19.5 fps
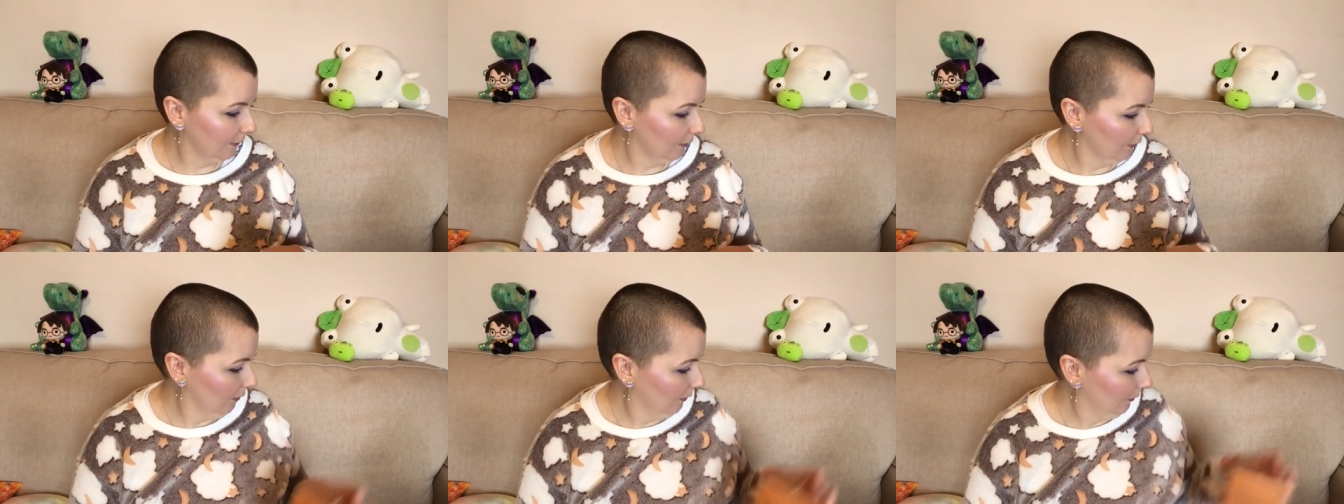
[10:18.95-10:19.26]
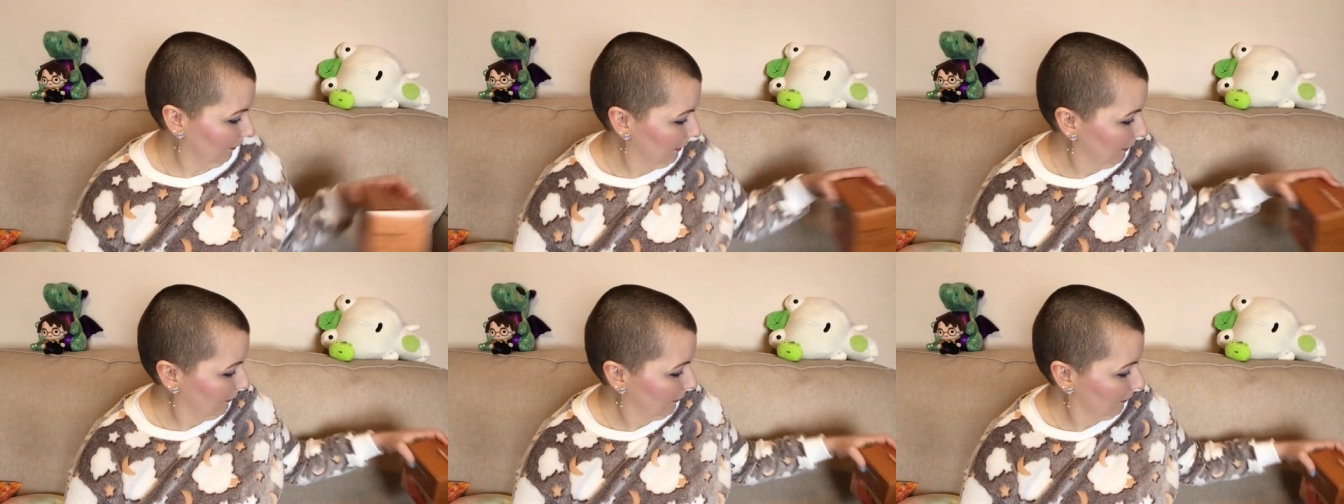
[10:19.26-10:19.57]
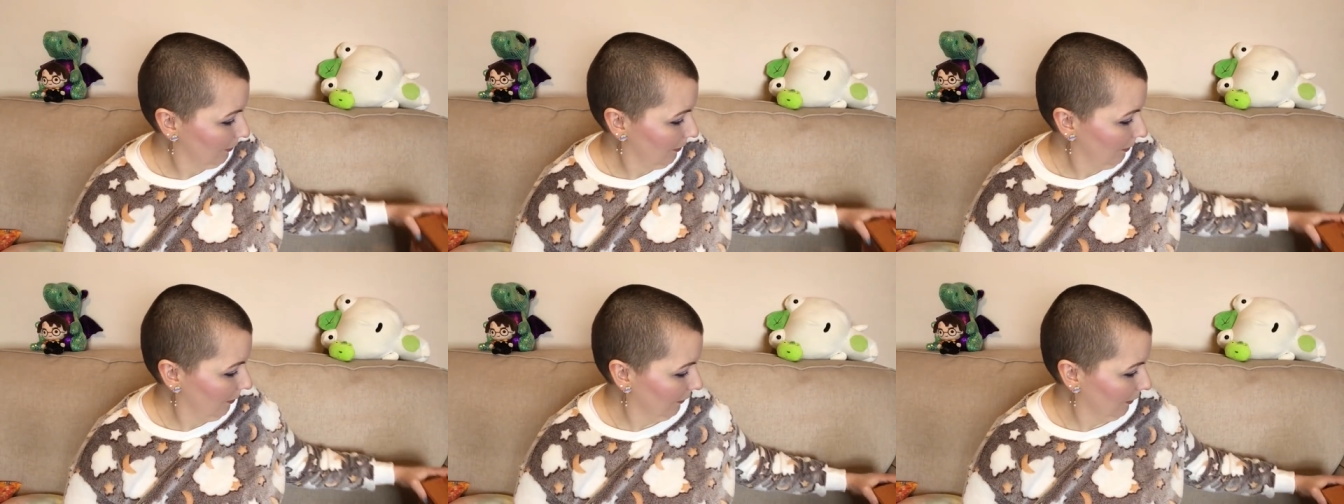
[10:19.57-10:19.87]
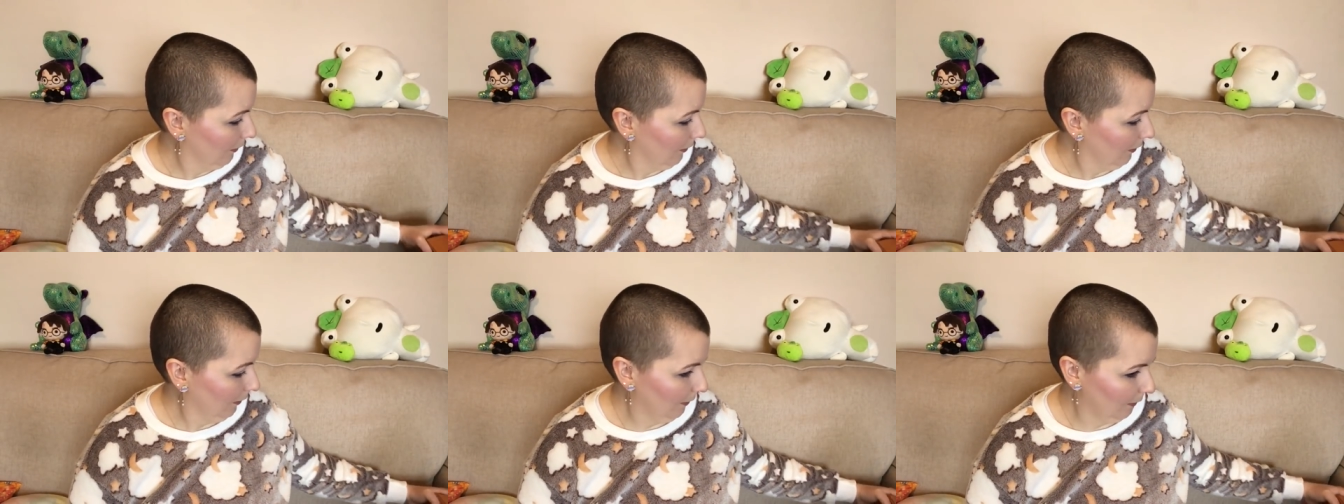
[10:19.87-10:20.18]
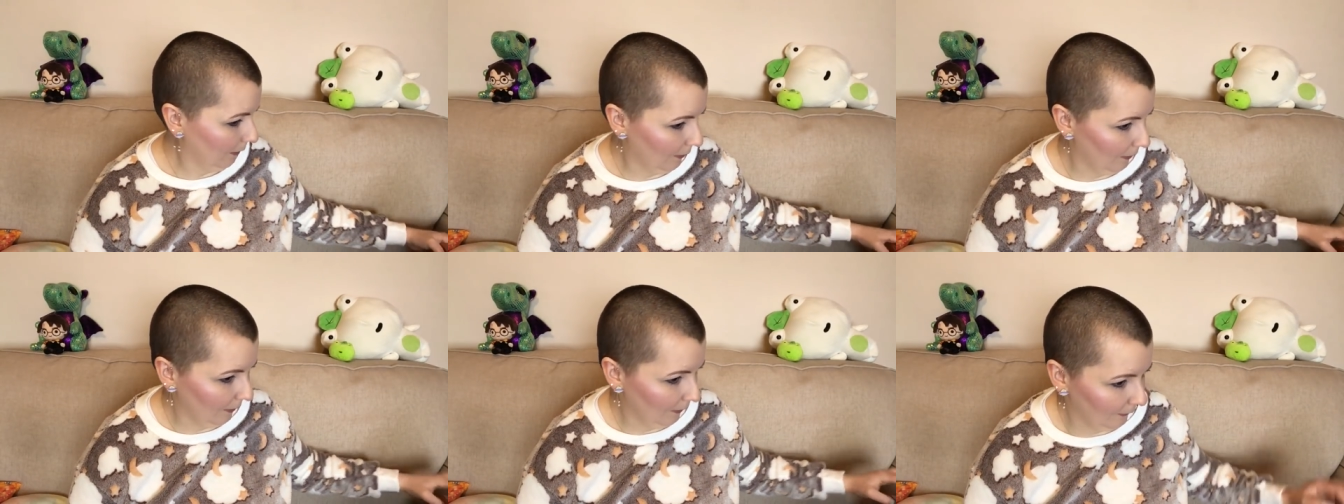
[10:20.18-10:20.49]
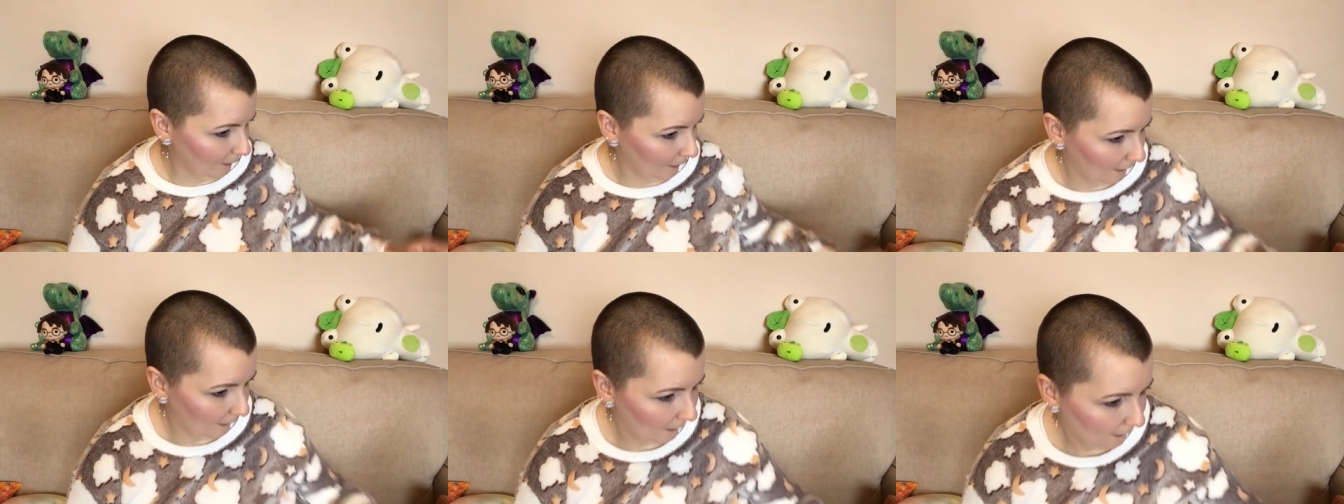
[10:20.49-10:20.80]
is going to be so
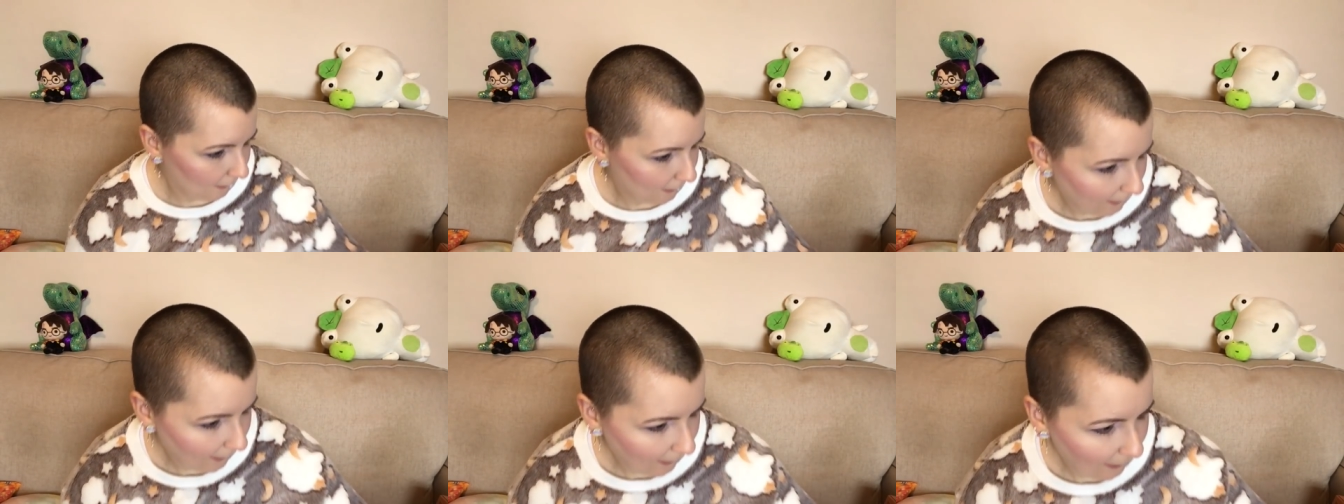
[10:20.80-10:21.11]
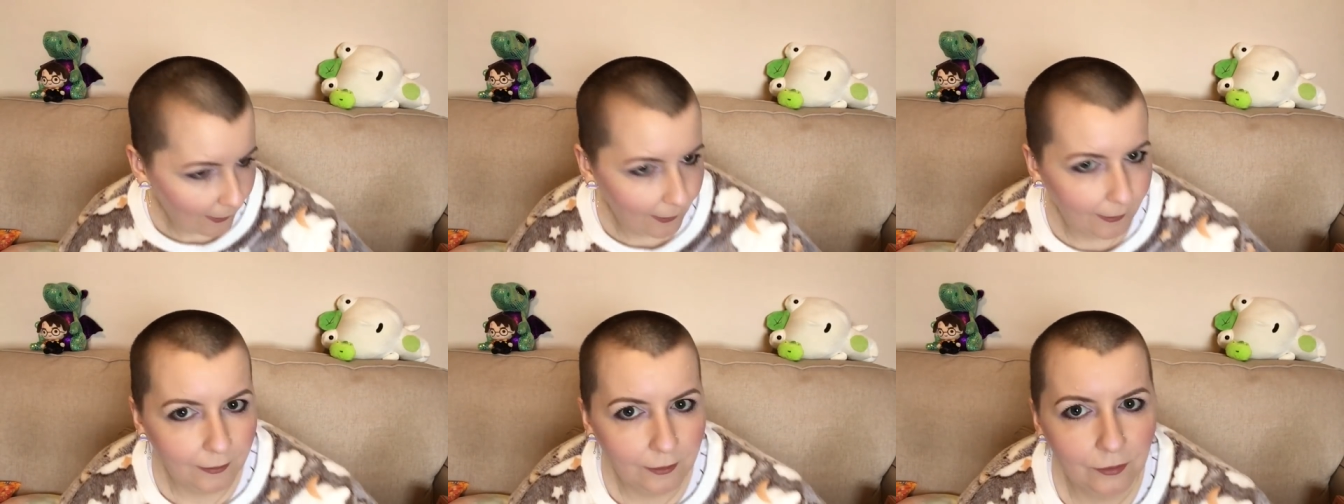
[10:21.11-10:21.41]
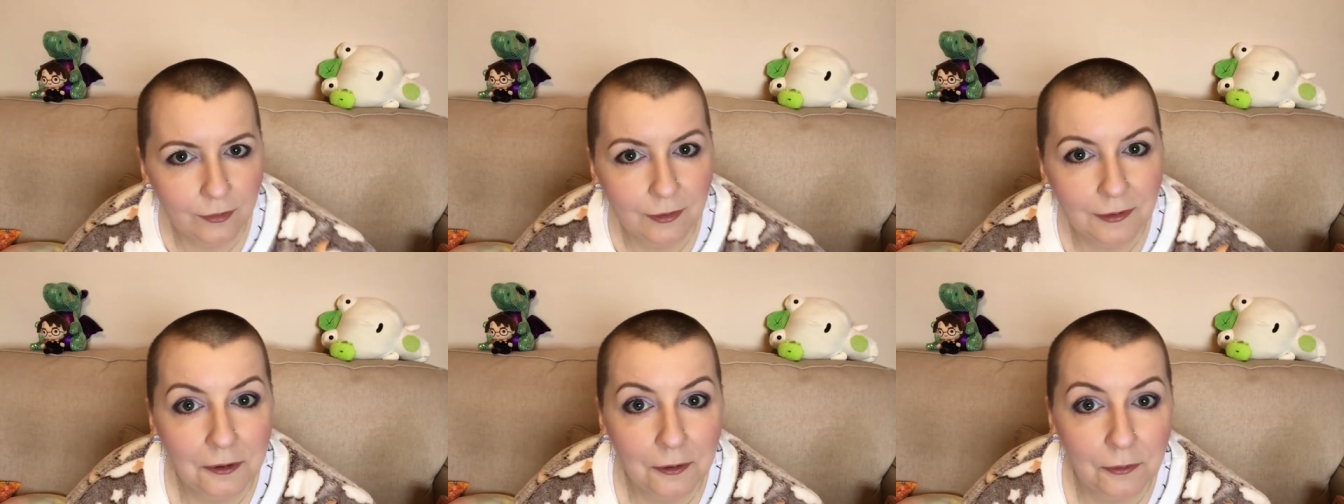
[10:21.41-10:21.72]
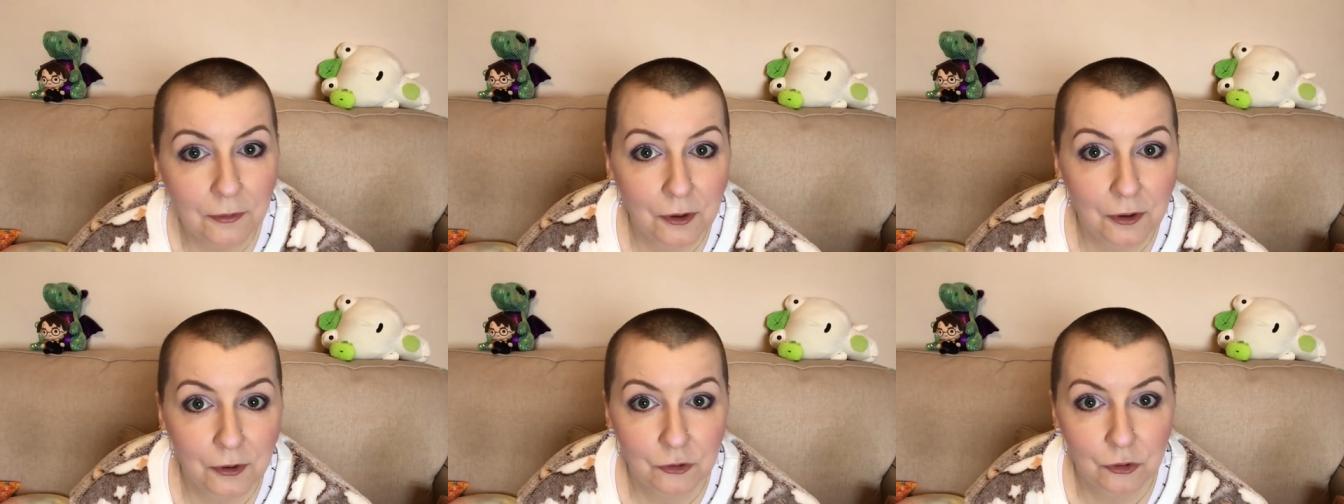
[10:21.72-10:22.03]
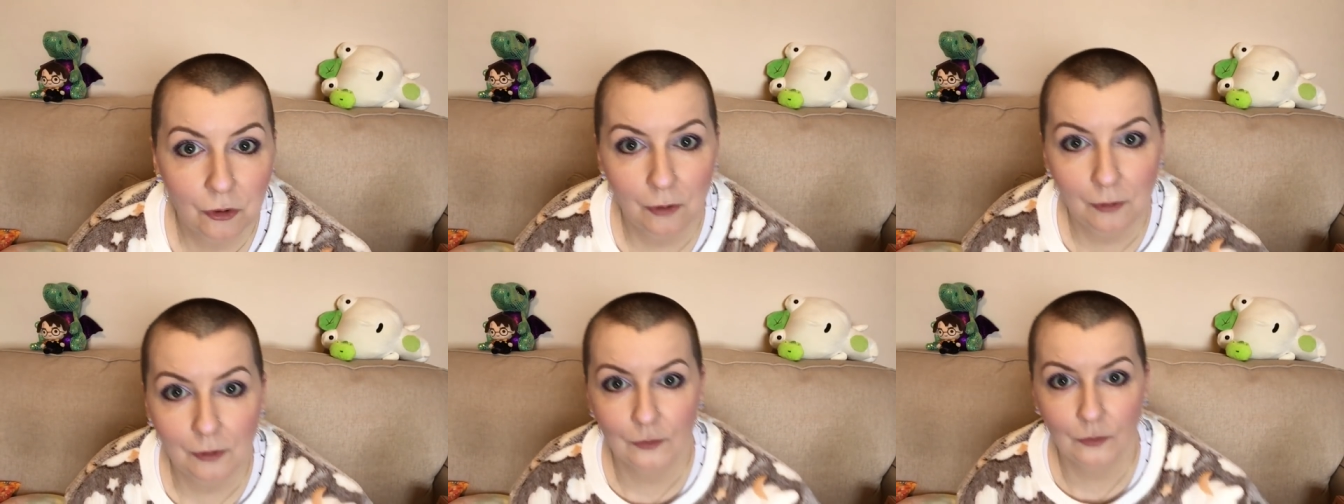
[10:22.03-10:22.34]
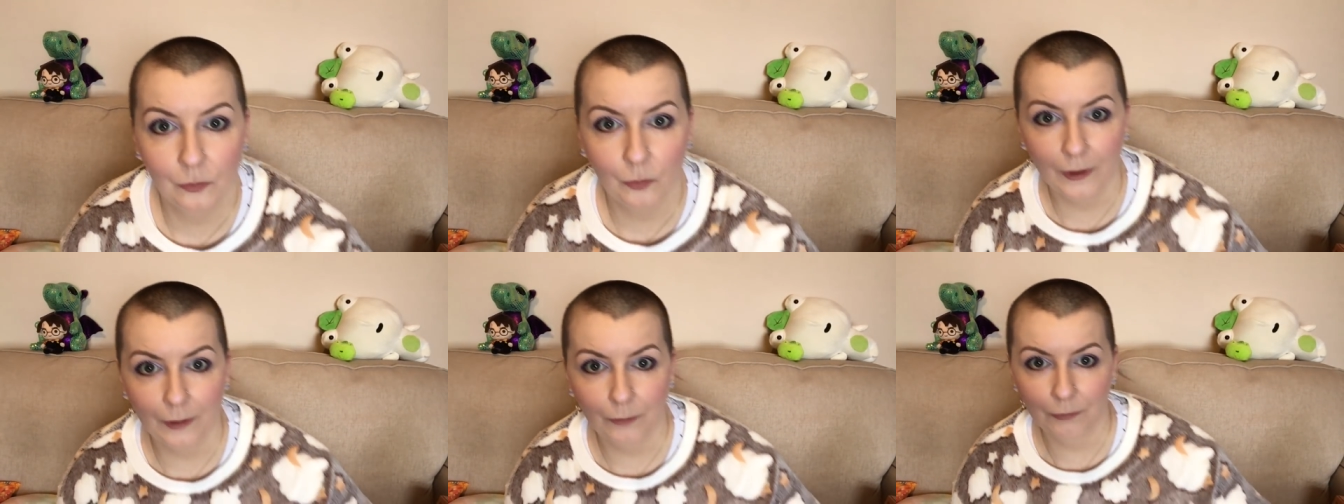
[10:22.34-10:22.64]
good. I see another hot
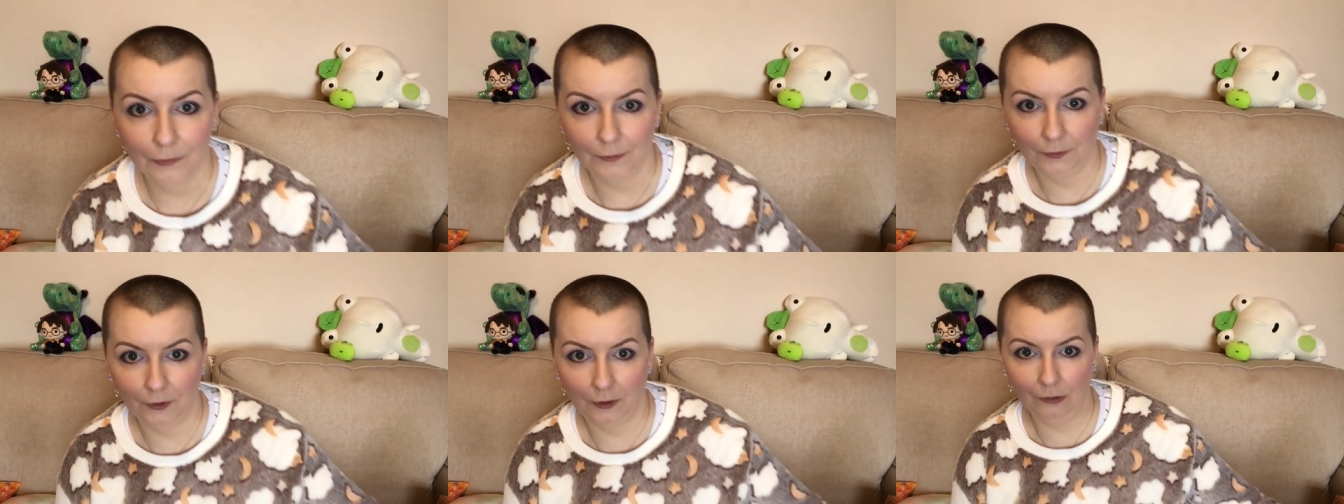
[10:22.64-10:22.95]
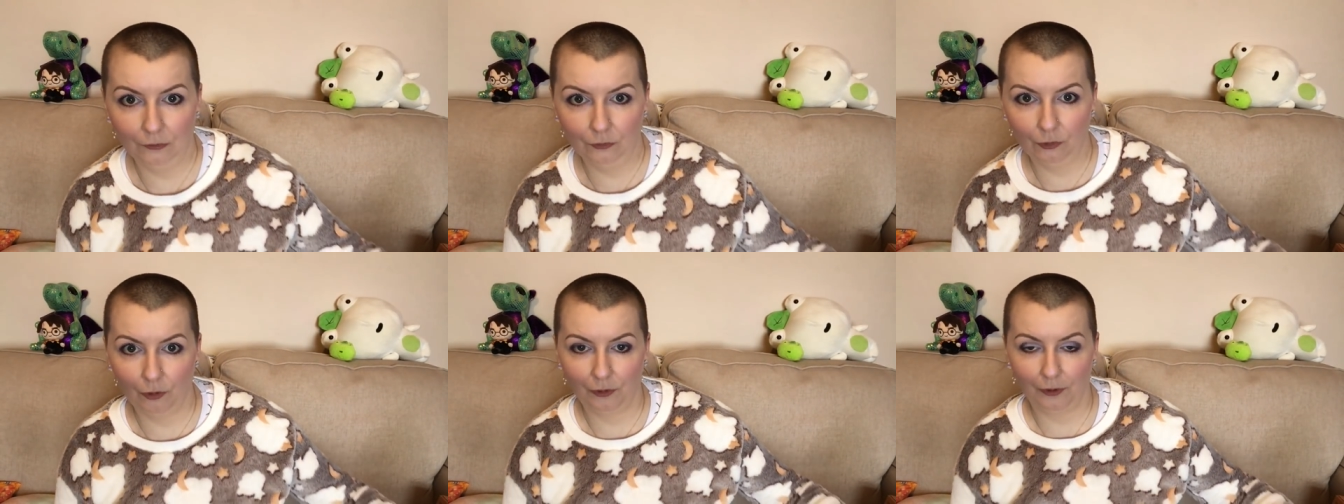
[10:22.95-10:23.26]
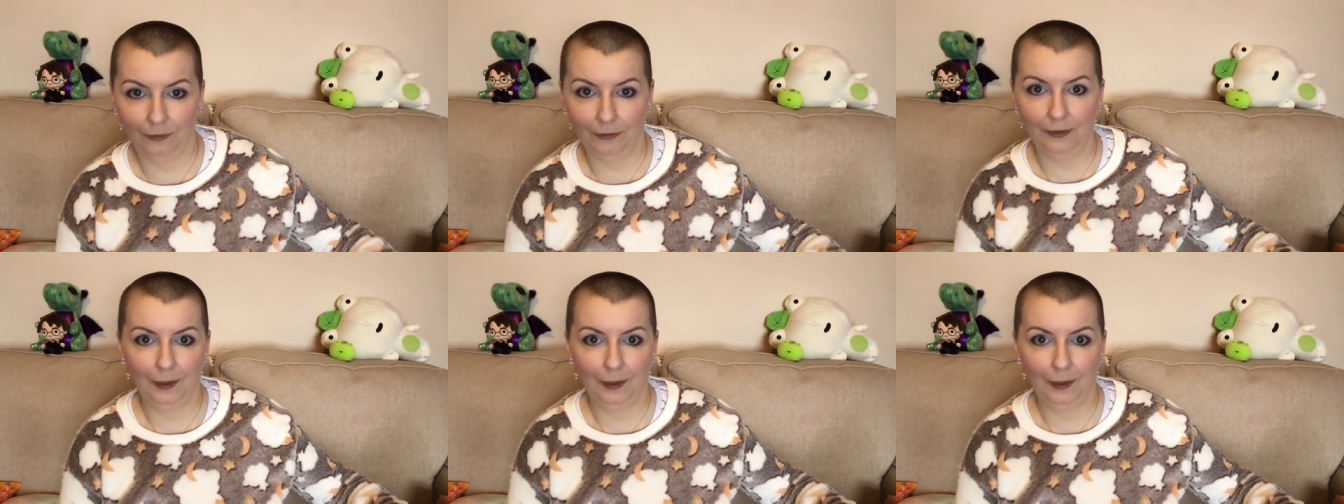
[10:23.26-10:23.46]
chocolate while we're on the hot chocolate